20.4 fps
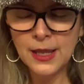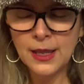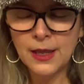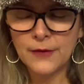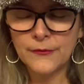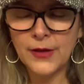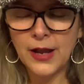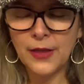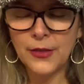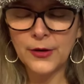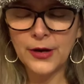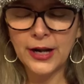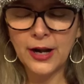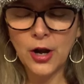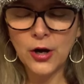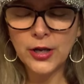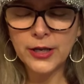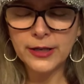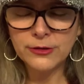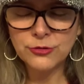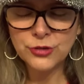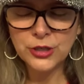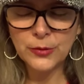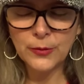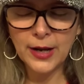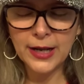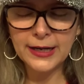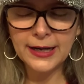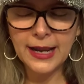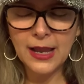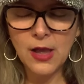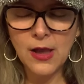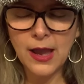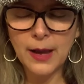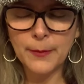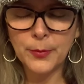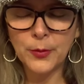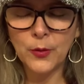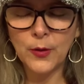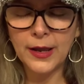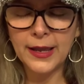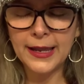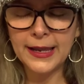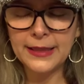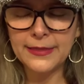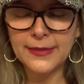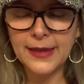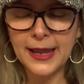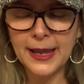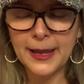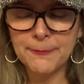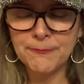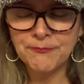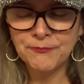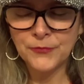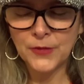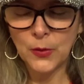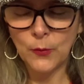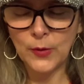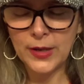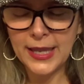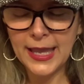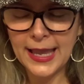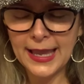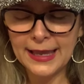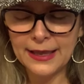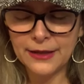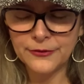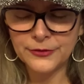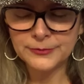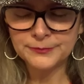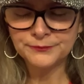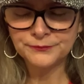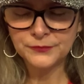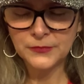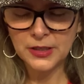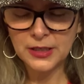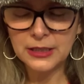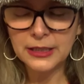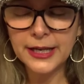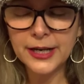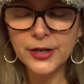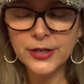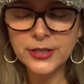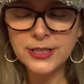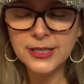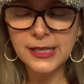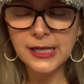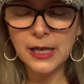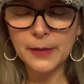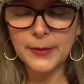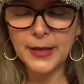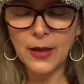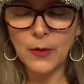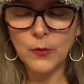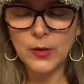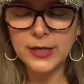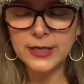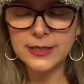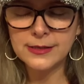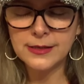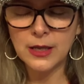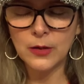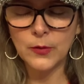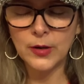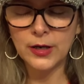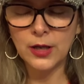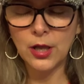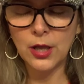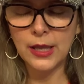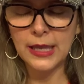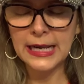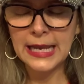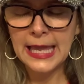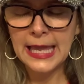Father, in our country right now, I pray that we have clarity about what is going on.